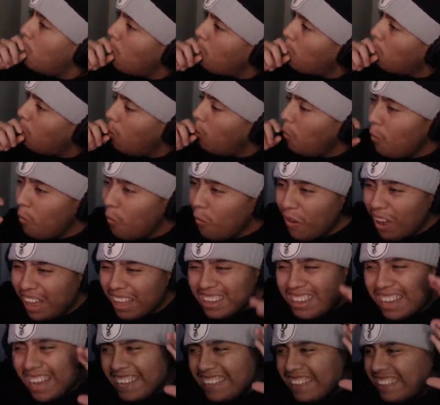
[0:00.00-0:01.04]
Oh, I
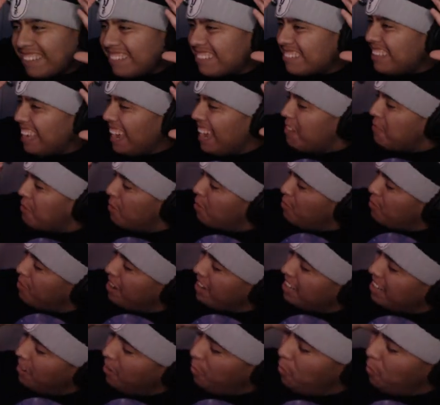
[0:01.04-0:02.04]
like this game already.